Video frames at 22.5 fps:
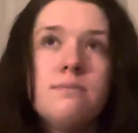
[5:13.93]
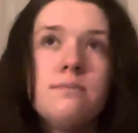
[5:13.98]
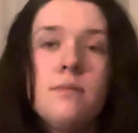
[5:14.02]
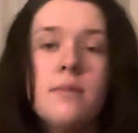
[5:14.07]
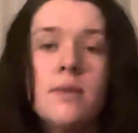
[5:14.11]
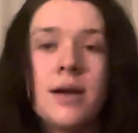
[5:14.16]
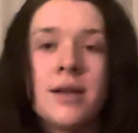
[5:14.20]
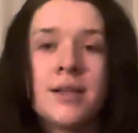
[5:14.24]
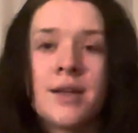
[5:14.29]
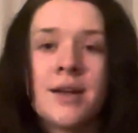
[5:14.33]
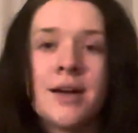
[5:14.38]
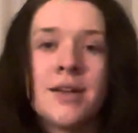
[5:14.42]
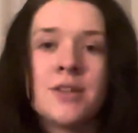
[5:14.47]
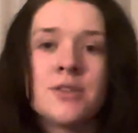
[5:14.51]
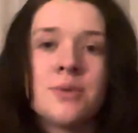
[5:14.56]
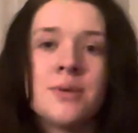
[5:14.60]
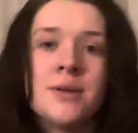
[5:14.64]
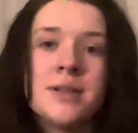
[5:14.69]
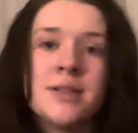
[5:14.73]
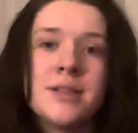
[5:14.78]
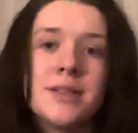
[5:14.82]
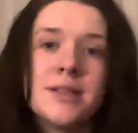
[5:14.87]
don't know how to
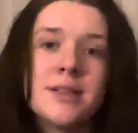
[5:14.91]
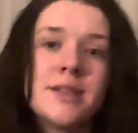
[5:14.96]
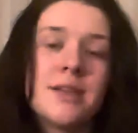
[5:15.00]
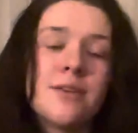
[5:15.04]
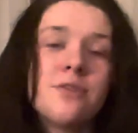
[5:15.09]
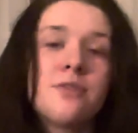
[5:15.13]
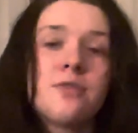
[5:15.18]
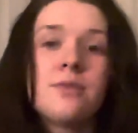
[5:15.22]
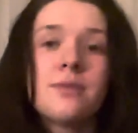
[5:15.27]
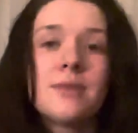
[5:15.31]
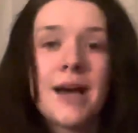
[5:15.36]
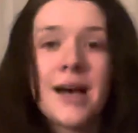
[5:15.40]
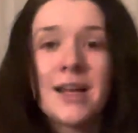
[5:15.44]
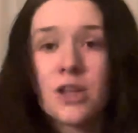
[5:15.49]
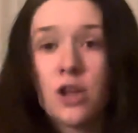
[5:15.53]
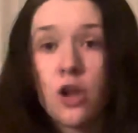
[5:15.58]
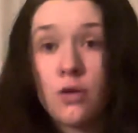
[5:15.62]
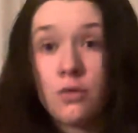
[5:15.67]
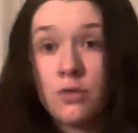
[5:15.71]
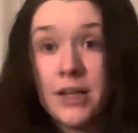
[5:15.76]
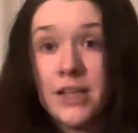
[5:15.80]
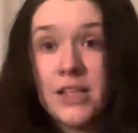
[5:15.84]
word it, they've had a
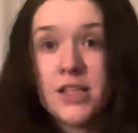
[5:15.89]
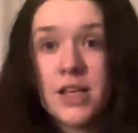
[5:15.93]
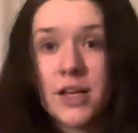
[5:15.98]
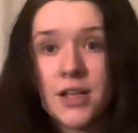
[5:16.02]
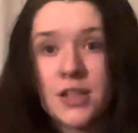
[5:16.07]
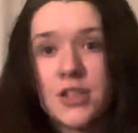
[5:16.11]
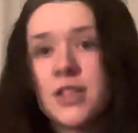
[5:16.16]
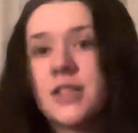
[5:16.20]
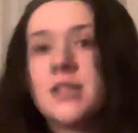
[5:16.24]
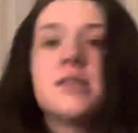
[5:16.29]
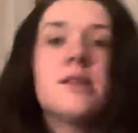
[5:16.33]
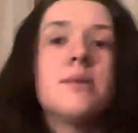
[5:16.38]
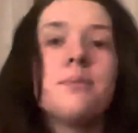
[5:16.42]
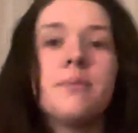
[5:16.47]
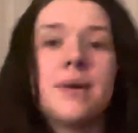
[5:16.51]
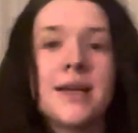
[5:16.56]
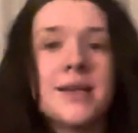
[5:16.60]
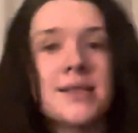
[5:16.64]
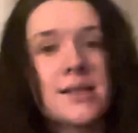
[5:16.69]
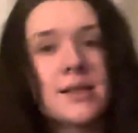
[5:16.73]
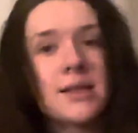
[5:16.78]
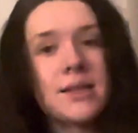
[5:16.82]
lot of research into them
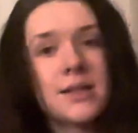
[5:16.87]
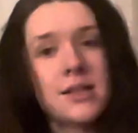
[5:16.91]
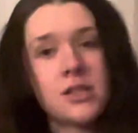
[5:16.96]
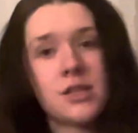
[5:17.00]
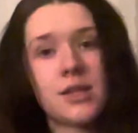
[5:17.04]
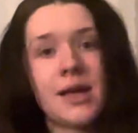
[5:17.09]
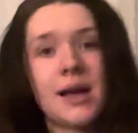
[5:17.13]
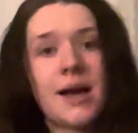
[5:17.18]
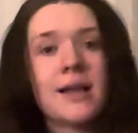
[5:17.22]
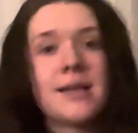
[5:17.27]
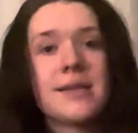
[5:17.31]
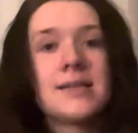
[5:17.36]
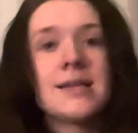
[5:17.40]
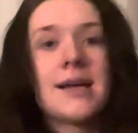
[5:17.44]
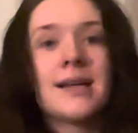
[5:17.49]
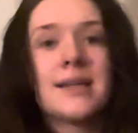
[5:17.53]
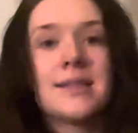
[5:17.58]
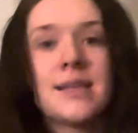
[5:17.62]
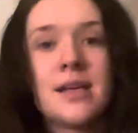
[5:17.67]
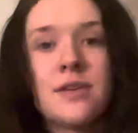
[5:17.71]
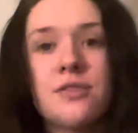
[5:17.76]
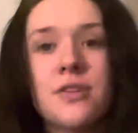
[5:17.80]
basically, so they're highly
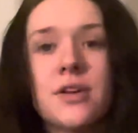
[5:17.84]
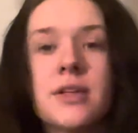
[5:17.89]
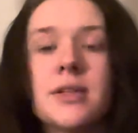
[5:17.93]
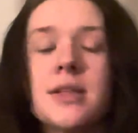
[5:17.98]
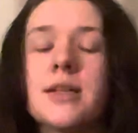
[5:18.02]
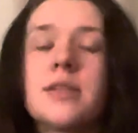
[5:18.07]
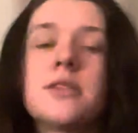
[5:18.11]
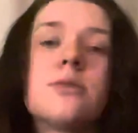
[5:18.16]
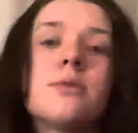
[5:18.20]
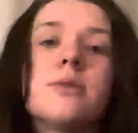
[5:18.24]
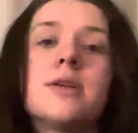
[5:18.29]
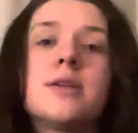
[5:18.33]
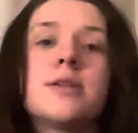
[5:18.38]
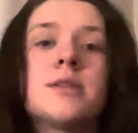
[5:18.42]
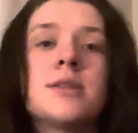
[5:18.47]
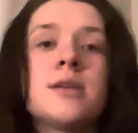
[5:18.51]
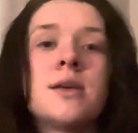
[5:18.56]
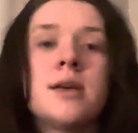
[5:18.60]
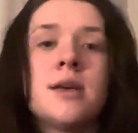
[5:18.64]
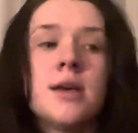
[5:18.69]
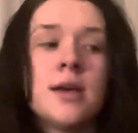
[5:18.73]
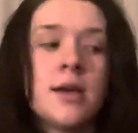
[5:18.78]
scientific, that's the word.
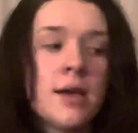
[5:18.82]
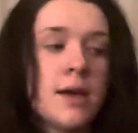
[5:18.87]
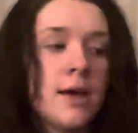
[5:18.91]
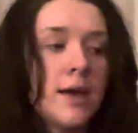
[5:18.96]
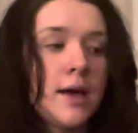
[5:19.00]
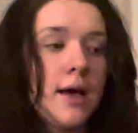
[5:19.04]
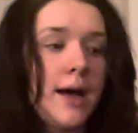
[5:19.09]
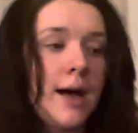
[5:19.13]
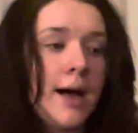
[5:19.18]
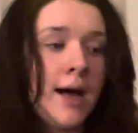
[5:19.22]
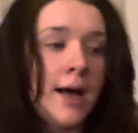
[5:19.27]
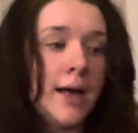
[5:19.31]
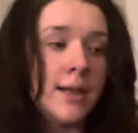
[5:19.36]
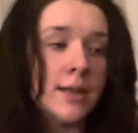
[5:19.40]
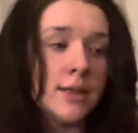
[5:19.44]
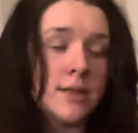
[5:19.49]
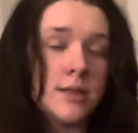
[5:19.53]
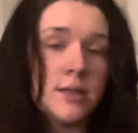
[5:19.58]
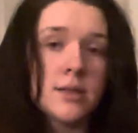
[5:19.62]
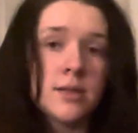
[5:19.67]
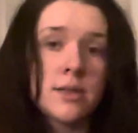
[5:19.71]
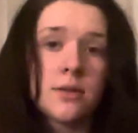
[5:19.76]

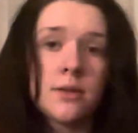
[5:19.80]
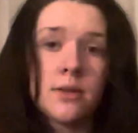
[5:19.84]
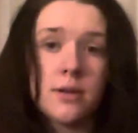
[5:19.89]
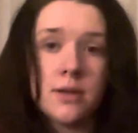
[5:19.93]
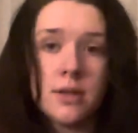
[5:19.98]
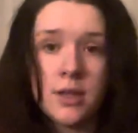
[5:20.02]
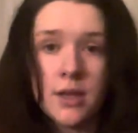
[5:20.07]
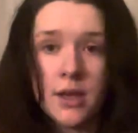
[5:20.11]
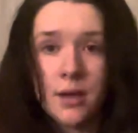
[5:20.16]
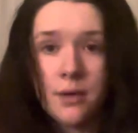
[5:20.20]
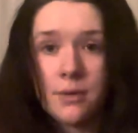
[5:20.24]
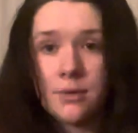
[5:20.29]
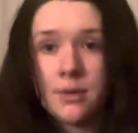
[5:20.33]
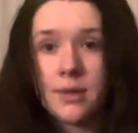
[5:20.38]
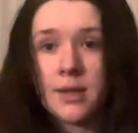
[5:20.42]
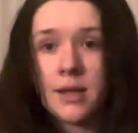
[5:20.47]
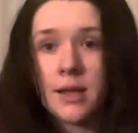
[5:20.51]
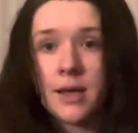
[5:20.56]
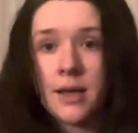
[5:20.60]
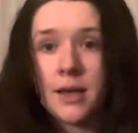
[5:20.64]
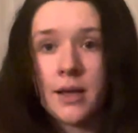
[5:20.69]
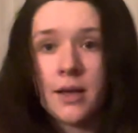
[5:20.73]
and, you know,
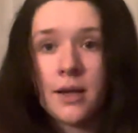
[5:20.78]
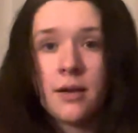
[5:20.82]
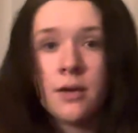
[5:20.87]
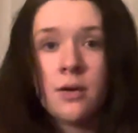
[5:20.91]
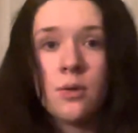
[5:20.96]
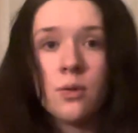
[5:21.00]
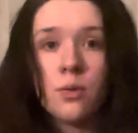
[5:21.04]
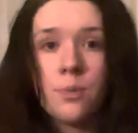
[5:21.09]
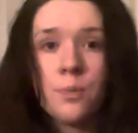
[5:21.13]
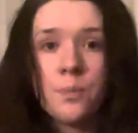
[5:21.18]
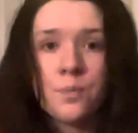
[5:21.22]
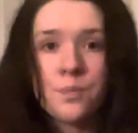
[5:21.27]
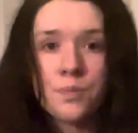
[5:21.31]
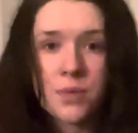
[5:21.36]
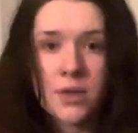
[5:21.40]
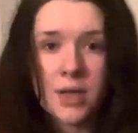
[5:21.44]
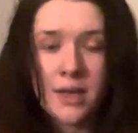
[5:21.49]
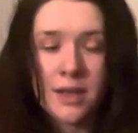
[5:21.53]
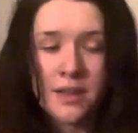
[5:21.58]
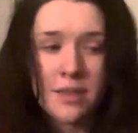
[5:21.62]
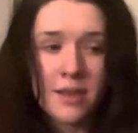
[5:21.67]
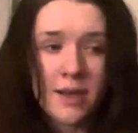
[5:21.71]

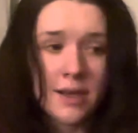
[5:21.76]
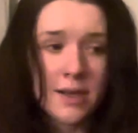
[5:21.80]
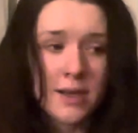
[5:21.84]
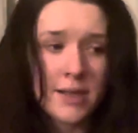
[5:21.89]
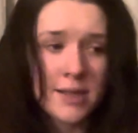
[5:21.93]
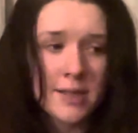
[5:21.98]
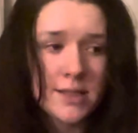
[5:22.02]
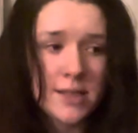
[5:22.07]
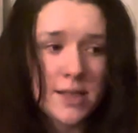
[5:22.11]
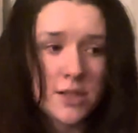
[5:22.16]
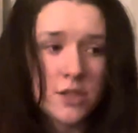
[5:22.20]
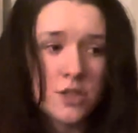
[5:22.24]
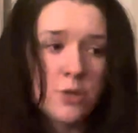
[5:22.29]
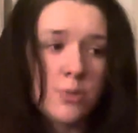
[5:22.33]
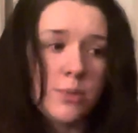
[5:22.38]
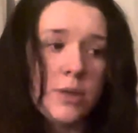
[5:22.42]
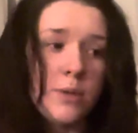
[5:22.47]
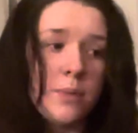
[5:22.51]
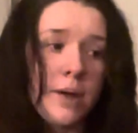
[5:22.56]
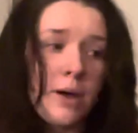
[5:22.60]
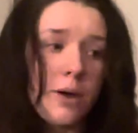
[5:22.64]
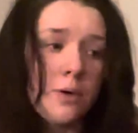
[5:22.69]
I think it says
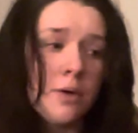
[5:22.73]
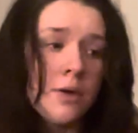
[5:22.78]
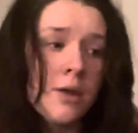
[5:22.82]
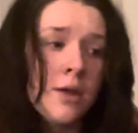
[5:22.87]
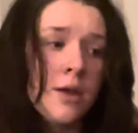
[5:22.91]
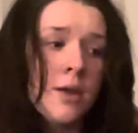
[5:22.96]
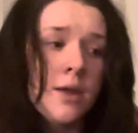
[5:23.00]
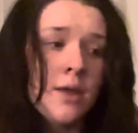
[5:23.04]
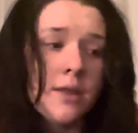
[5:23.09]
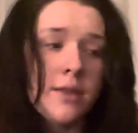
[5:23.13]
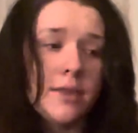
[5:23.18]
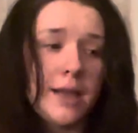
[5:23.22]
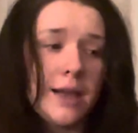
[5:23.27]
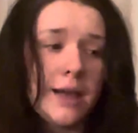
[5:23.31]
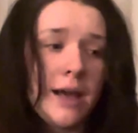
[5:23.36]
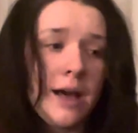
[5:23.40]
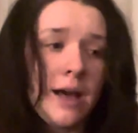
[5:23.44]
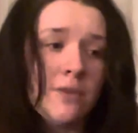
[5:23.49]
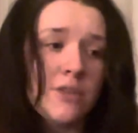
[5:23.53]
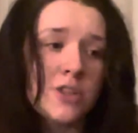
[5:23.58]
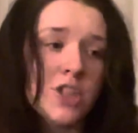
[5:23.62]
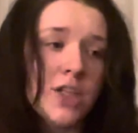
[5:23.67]
something about they
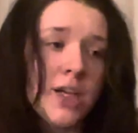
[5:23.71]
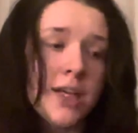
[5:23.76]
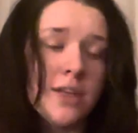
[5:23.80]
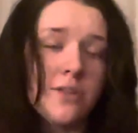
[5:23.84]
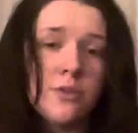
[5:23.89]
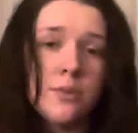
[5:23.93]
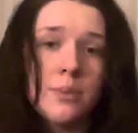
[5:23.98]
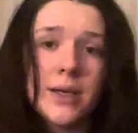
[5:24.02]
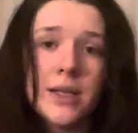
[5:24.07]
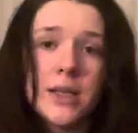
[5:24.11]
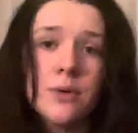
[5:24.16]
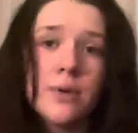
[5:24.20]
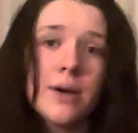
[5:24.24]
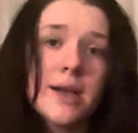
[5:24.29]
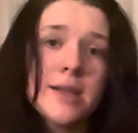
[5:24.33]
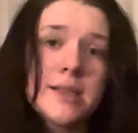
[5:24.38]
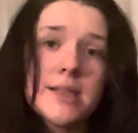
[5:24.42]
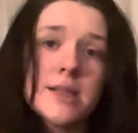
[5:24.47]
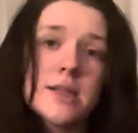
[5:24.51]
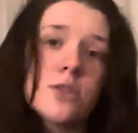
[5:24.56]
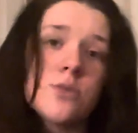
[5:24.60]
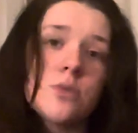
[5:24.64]
have a chain of amino
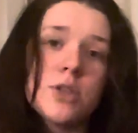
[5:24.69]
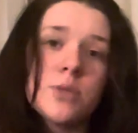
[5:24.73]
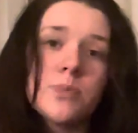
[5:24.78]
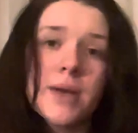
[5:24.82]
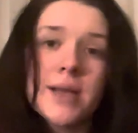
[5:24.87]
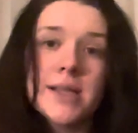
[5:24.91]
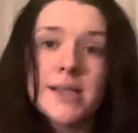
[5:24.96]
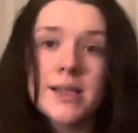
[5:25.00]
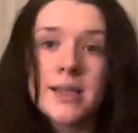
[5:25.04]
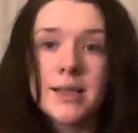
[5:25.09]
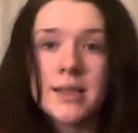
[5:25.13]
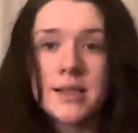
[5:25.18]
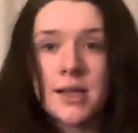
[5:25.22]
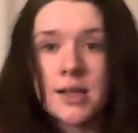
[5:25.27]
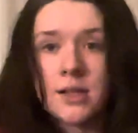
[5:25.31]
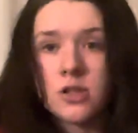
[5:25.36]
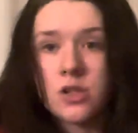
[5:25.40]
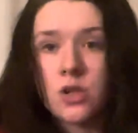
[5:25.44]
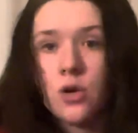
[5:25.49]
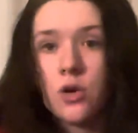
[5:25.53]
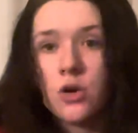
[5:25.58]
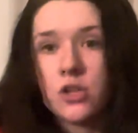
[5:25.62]
acids, which basically
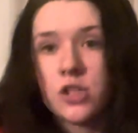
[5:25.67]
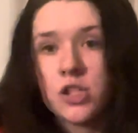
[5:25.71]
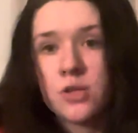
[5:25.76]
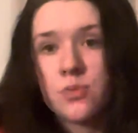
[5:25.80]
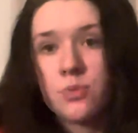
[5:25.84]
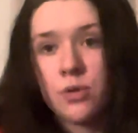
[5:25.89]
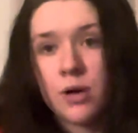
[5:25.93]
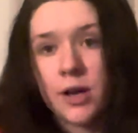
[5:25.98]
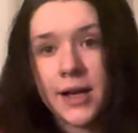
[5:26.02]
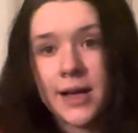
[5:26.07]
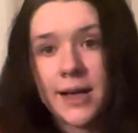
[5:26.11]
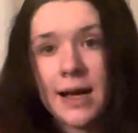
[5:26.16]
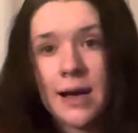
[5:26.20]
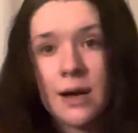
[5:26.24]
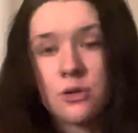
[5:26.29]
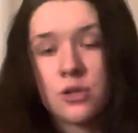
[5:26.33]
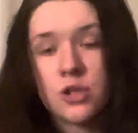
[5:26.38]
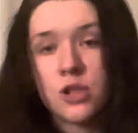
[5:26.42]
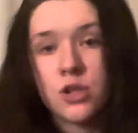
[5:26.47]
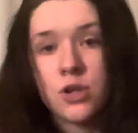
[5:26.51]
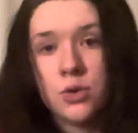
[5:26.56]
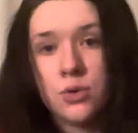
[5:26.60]
tells the horse's brain how
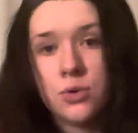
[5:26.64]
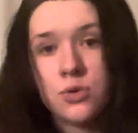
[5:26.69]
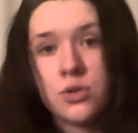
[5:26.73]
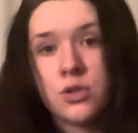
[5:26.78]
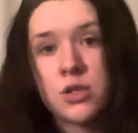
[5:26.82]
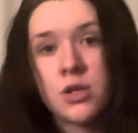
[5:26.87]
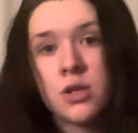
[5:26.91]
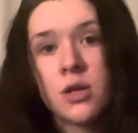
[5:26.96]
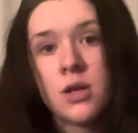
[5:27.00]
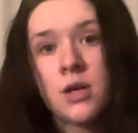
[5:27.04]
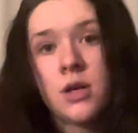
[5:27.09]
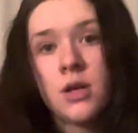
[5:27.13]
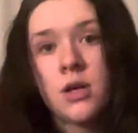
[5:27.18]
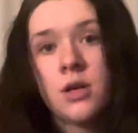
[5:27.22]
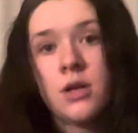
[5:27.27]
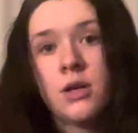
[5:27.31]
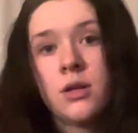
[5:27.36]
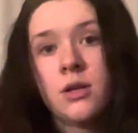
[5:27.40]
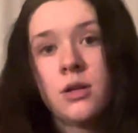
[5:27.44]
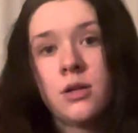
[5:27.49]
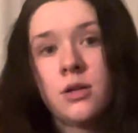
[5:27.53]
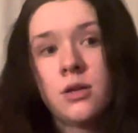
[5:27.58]
to use
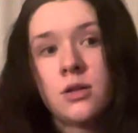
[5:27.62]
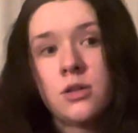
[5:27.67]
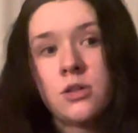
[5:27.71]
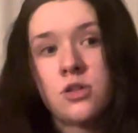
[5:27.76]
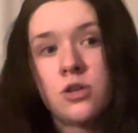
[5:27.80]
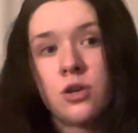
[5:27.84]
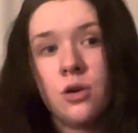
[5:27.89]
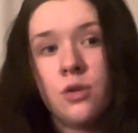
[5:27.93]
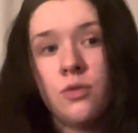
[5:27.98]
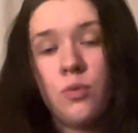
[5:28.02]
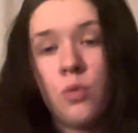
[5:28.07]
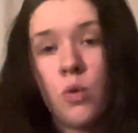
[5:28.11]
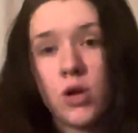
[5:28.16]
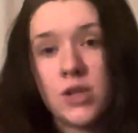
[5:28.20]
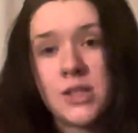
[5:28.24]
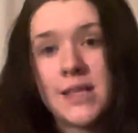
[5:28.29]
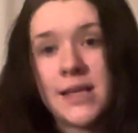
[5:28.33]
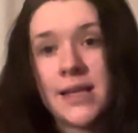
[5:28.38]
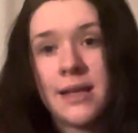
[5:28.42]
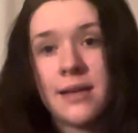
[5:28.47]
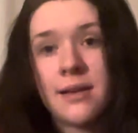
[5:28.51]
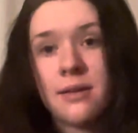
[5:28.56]
sort of
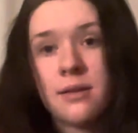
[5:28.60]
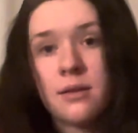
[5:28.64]
what's in it